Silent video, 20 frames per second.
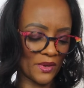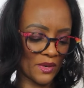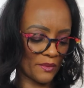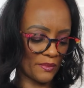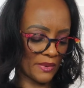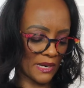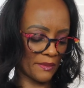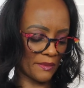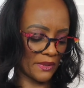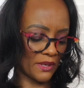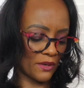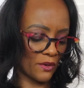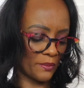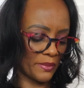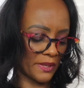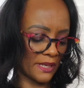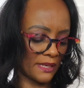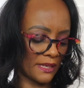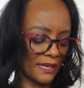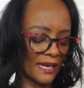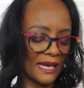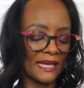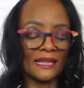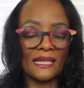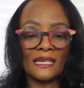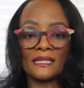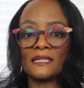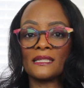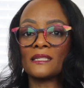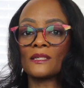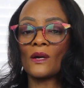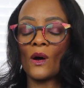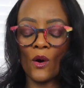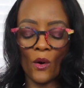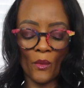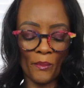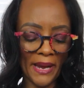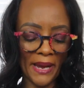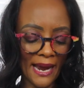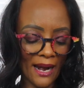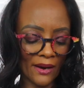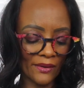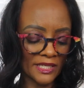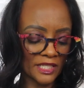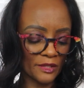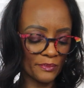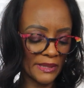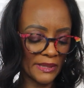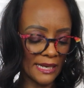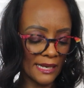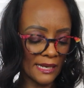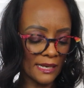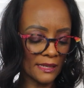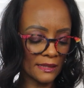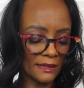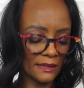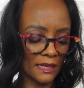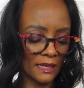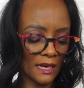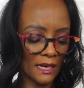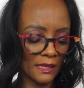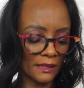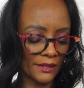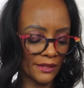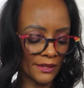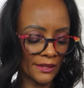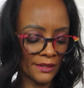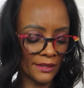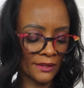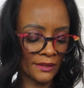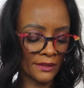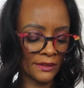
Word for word: we're gonna pop it open. And this is called Paris Pink, the color.